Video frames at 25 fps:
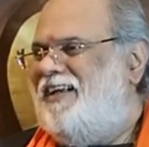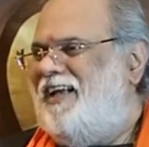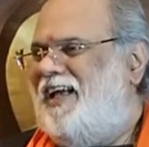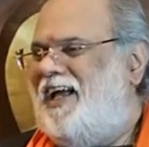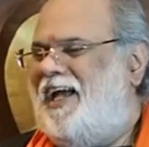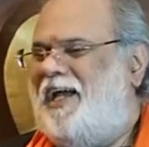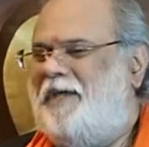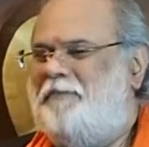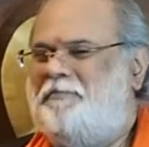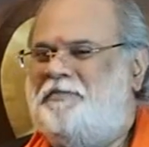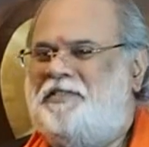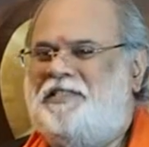
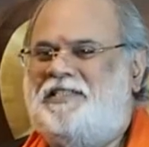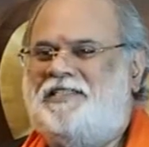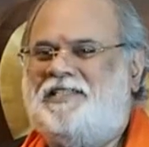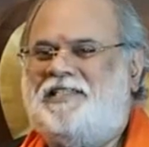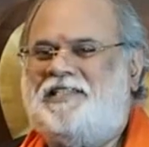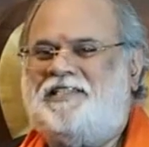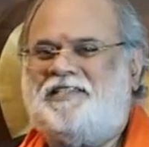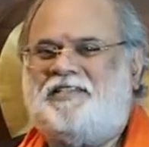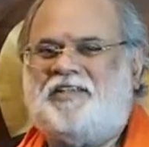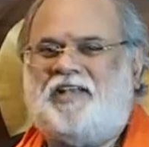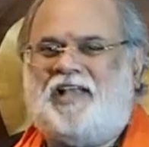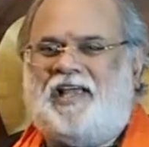I am
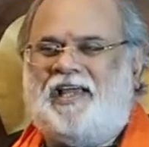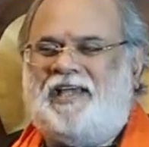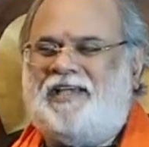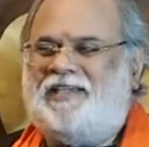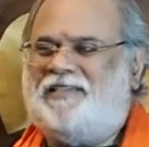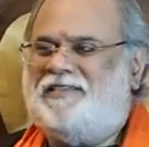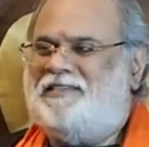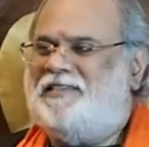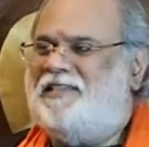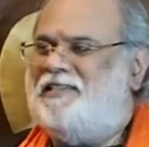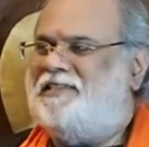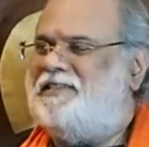Jesus
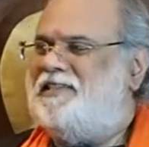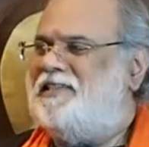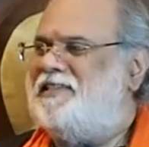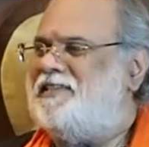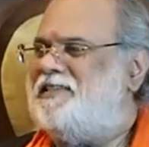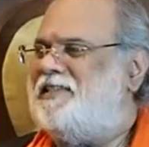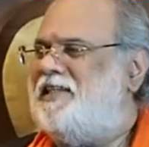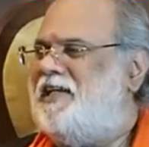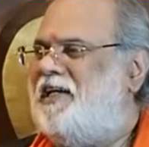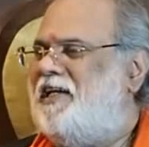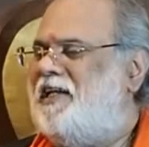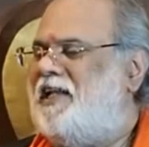Christ.
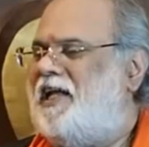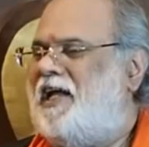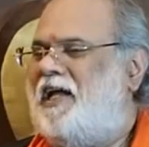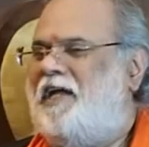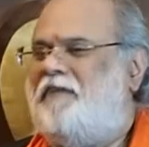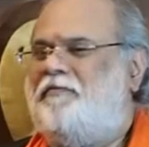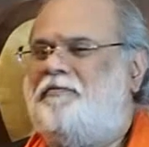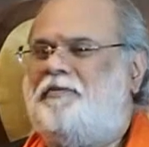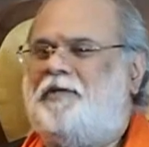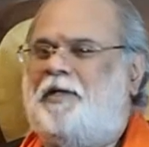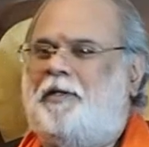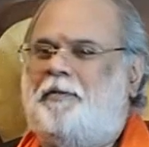Jesus said, I
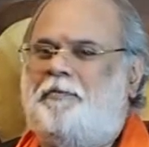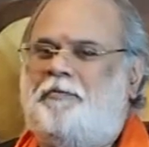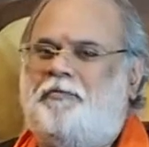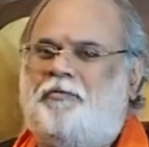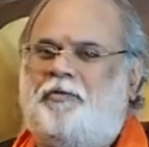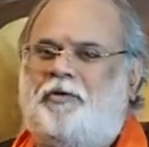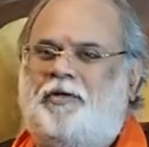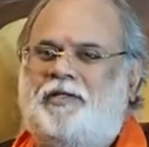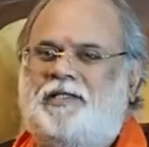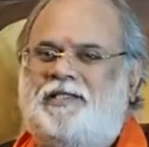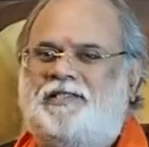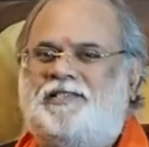have come
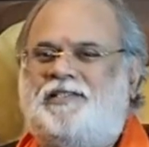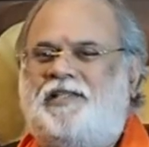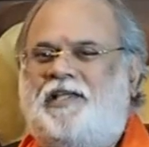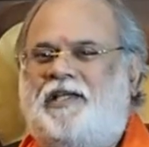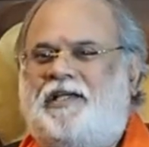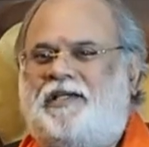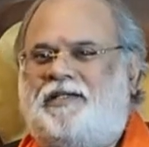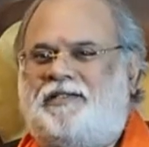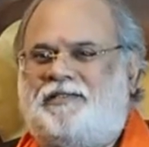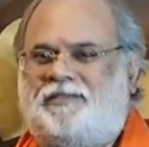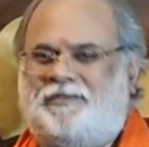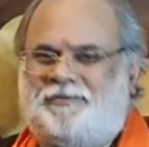for the
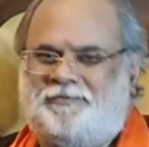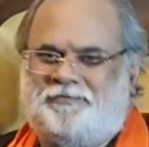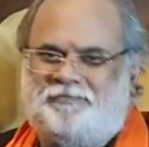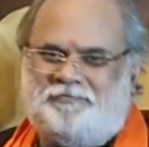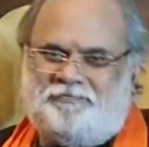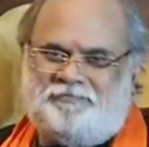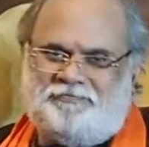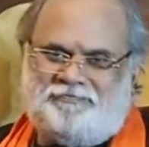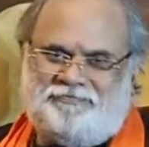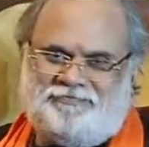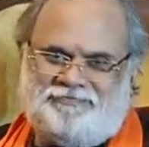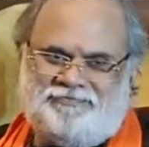sick.
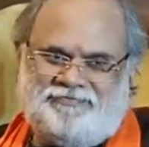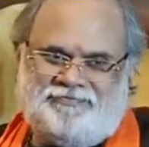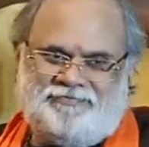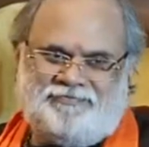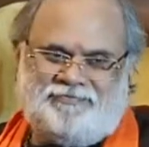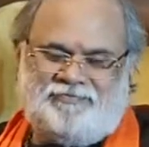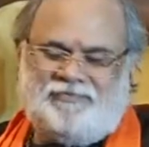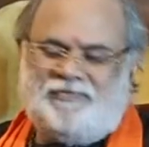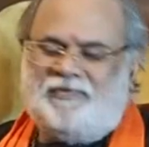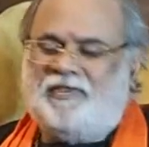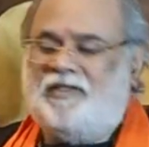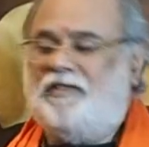
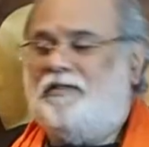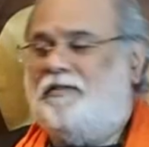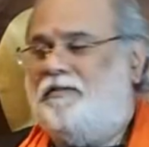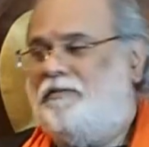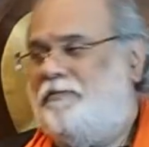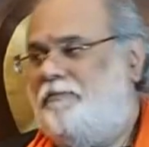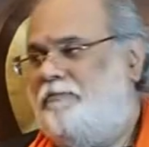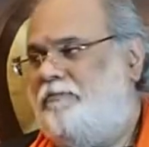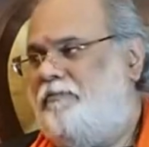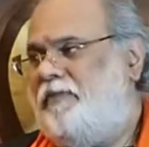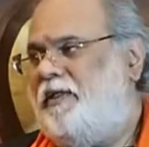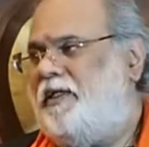
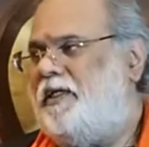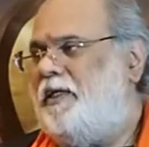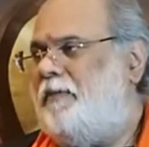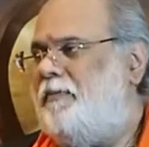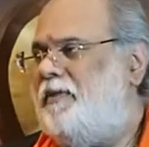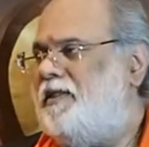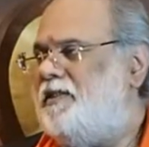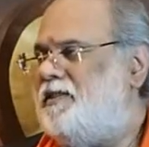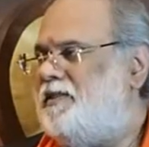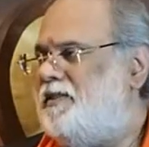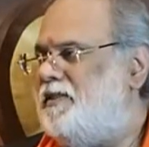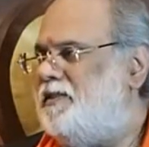
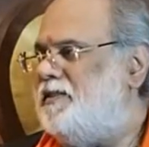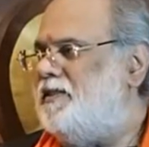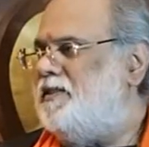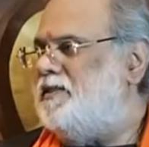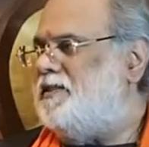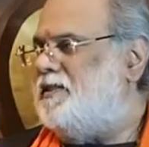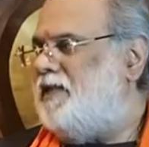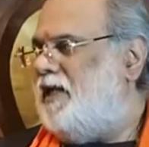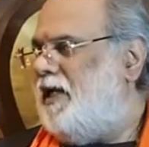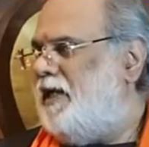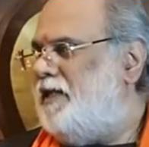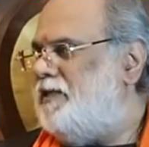Become a
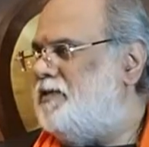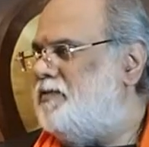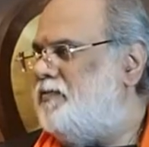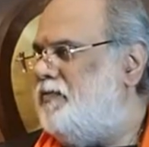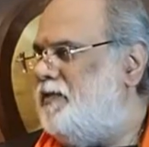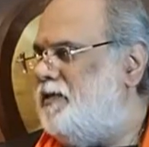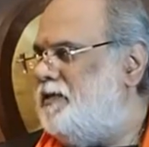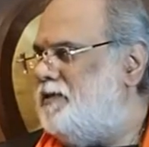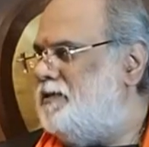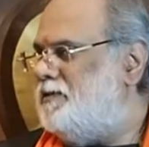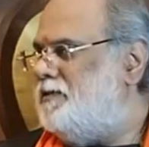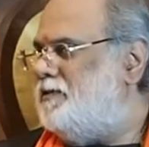Jesus Christ
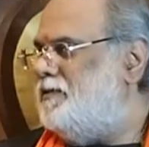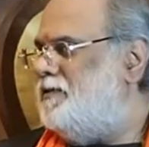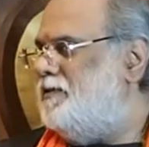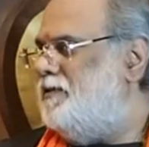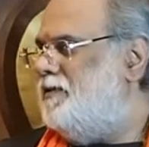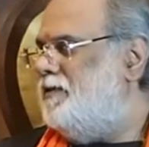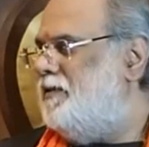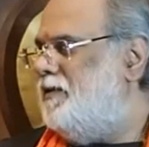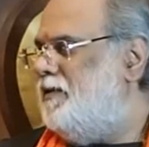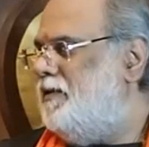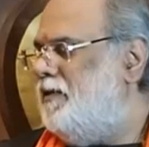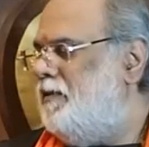first.
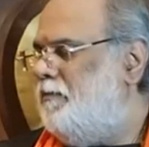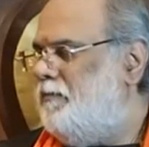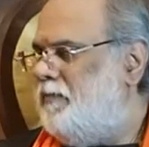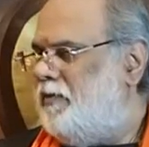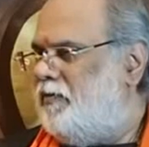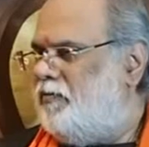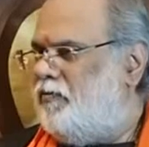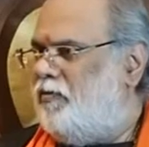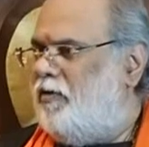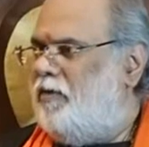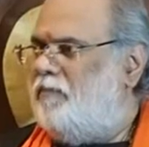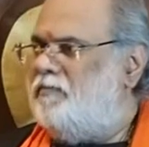
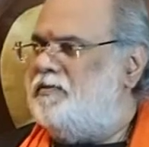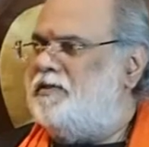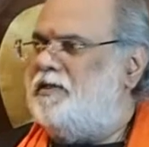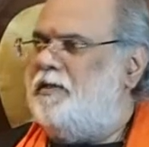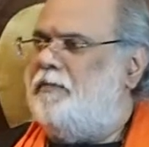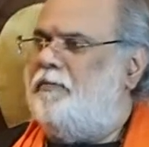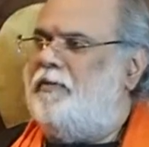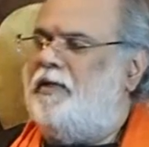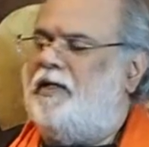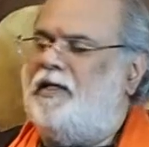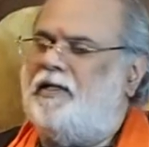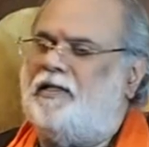Perform
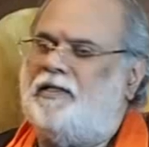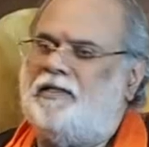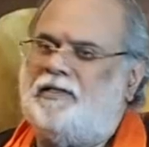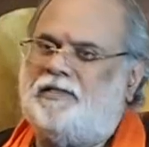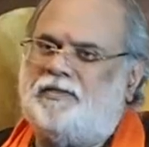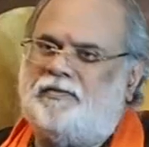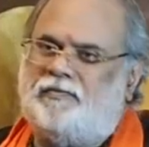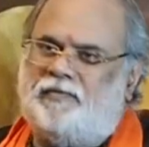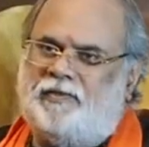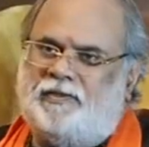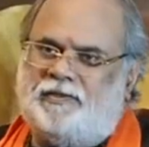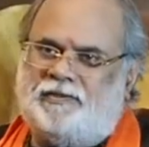some
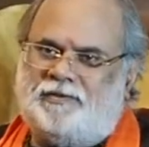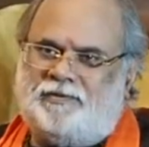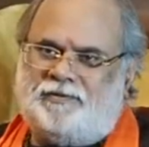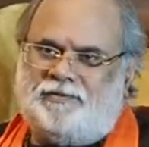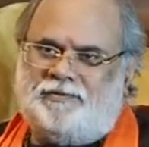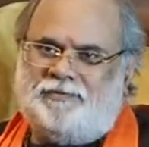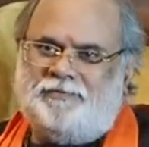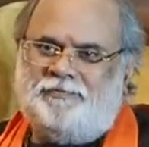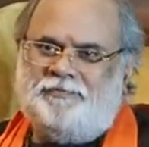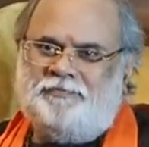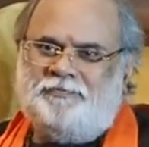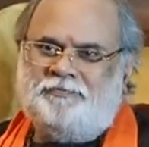miracles
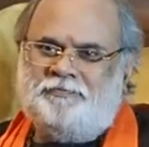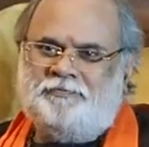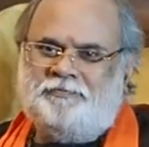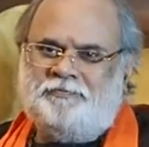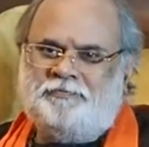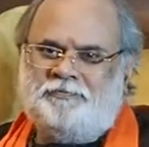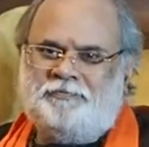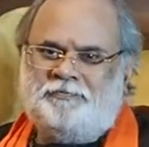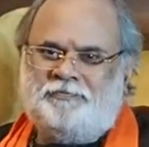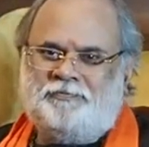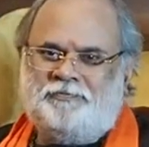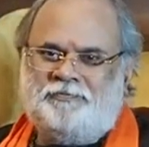first.
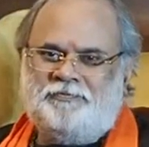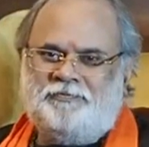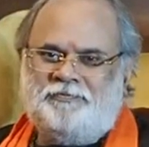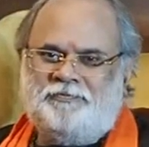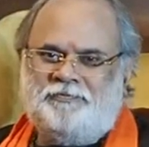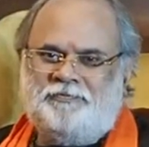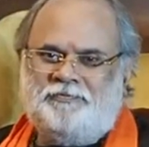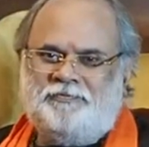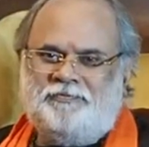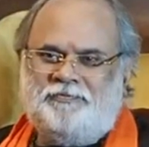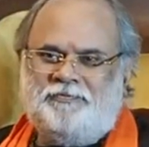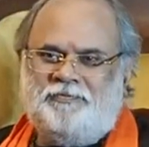
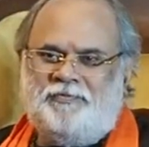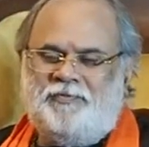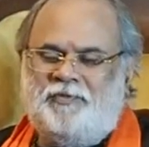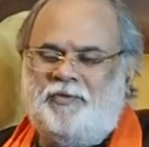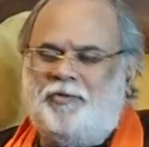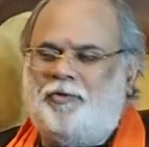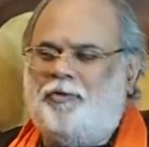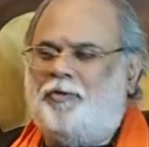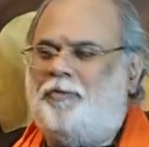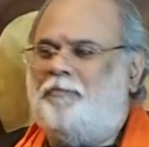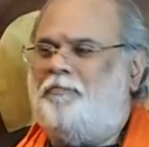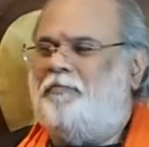
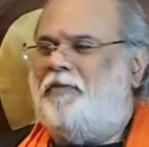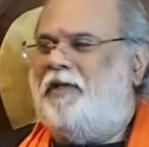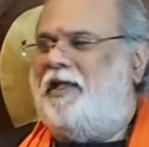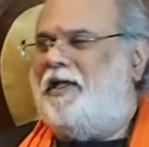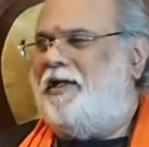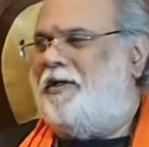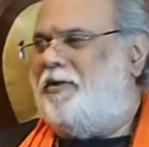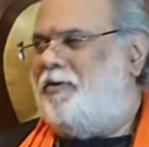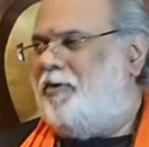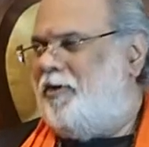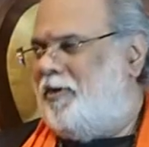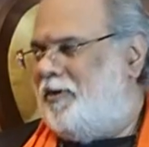Don't
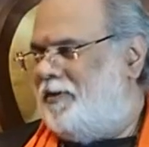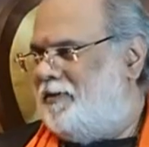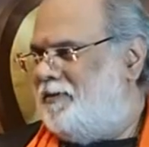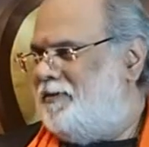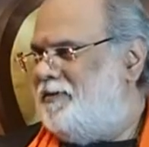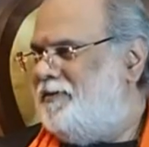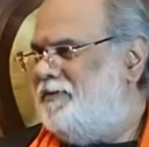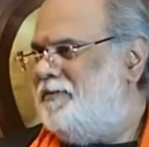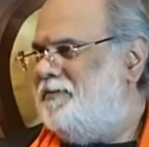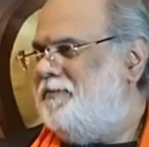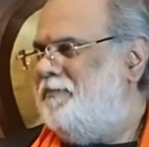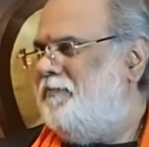play
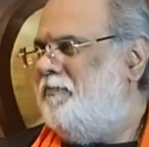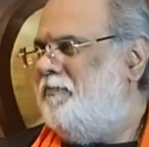God.